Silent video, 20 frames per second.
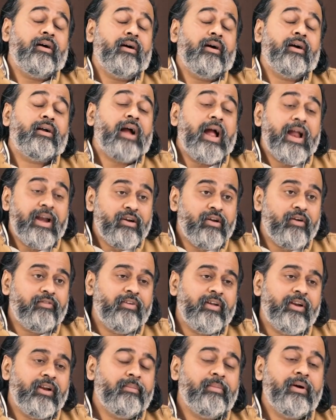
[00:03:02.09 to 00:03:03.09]
a kind of
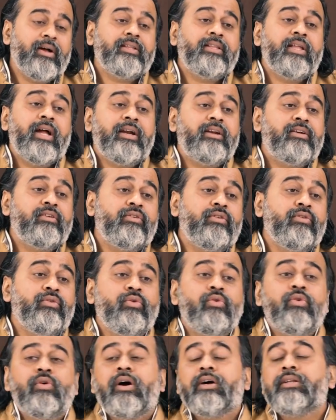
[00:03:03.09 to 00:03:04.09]
dilemma that no